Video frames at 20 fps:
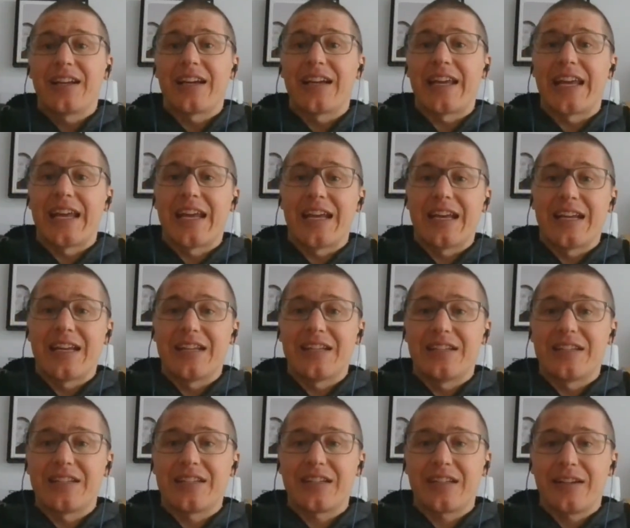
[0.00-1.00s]

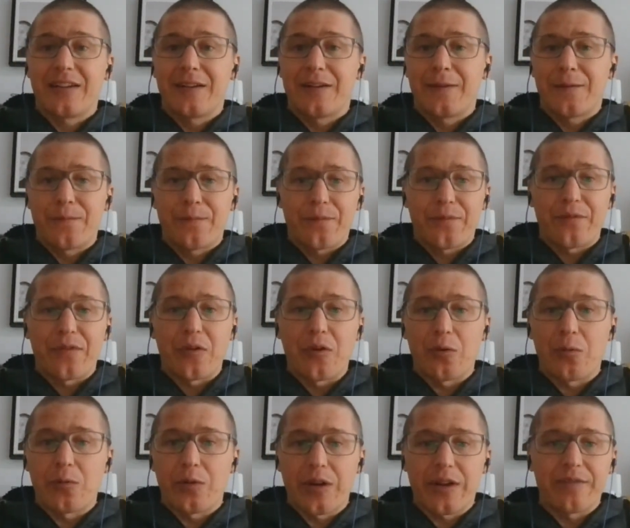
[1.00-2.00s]
and
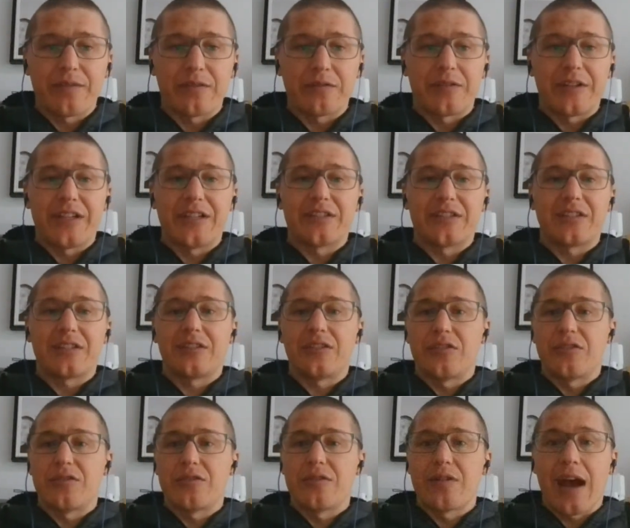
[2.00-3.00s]
for whatever reason,
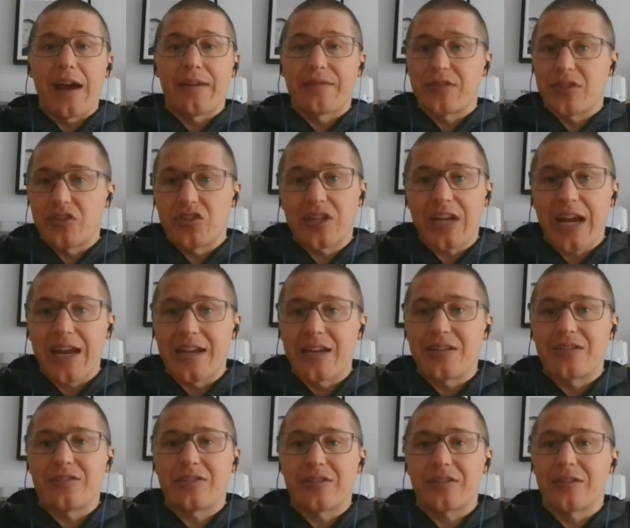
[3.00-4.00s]
you have to
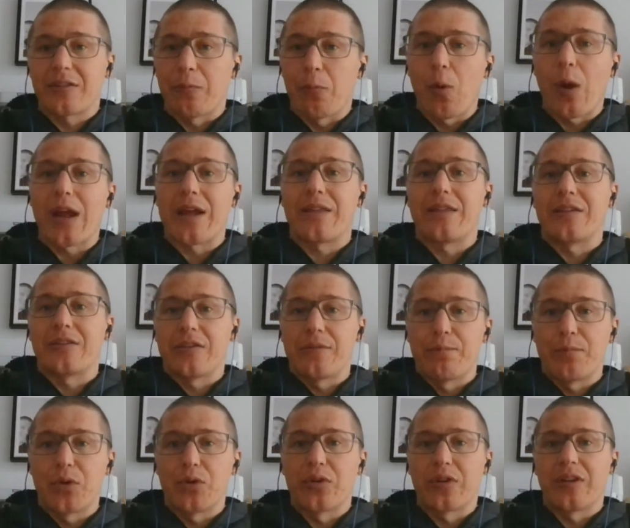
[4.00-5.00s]
change the way that you
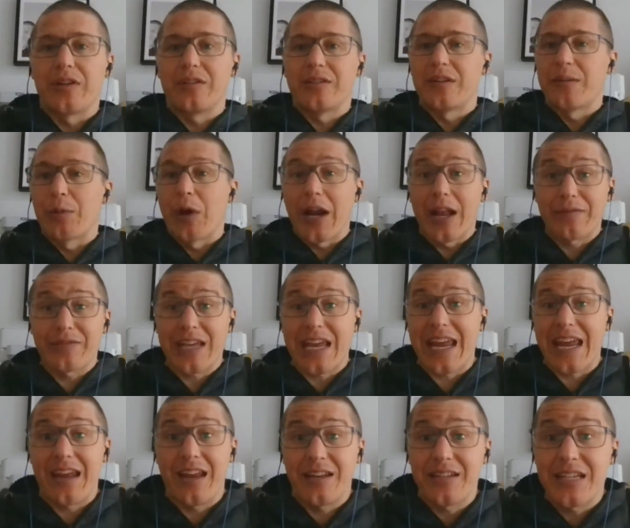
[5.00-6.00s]
build it. You might have to
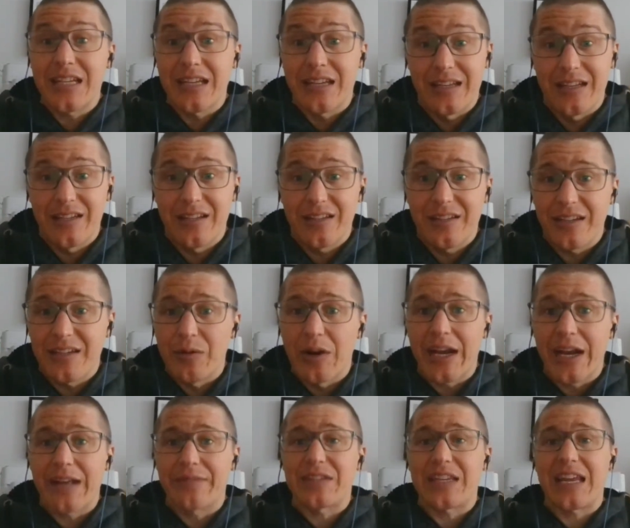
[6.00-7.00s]
hand dig it. You
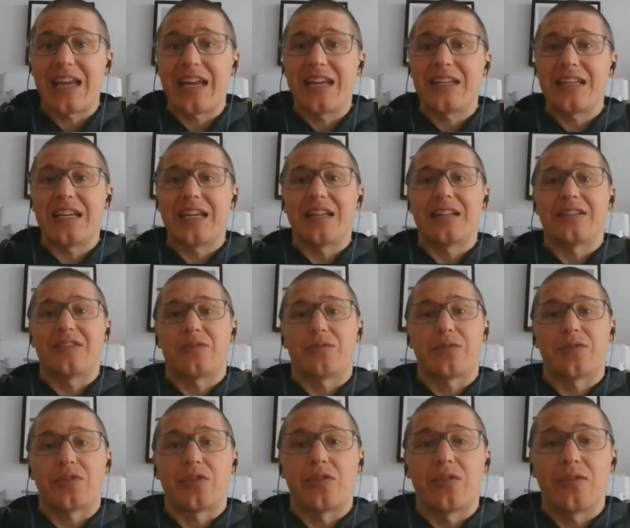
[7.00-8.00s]
might have to hand dig it as a
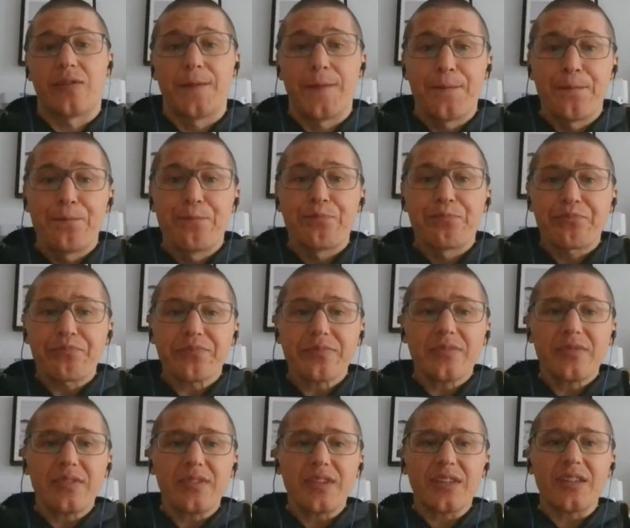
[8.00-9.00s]
result
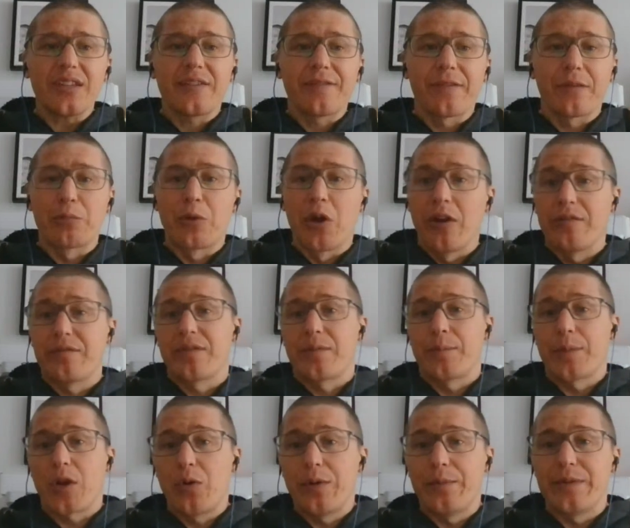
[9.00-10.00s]
from going from
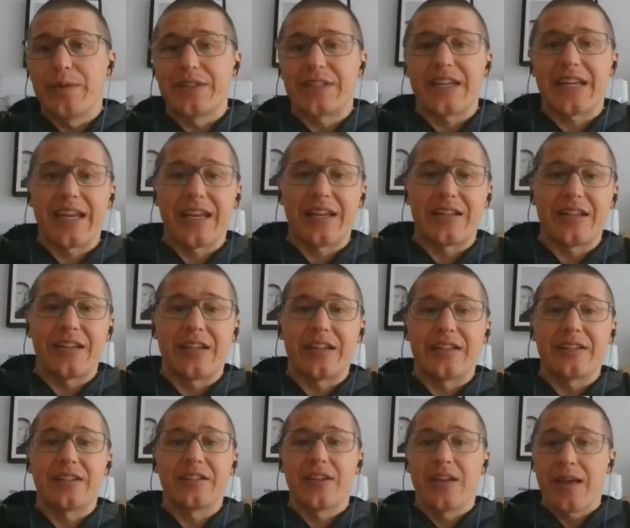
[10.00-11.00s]
equipment to hand
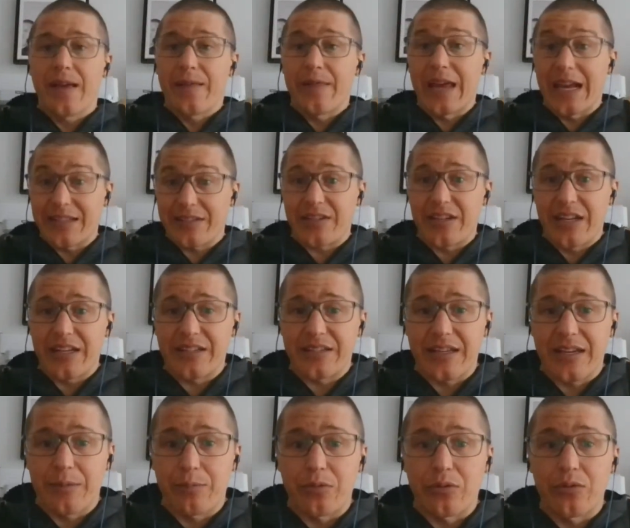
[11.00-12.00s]
digging. That's an
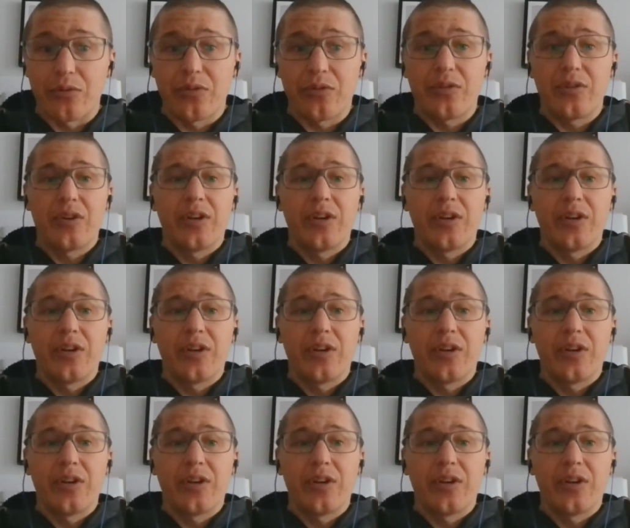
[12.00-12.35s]
example.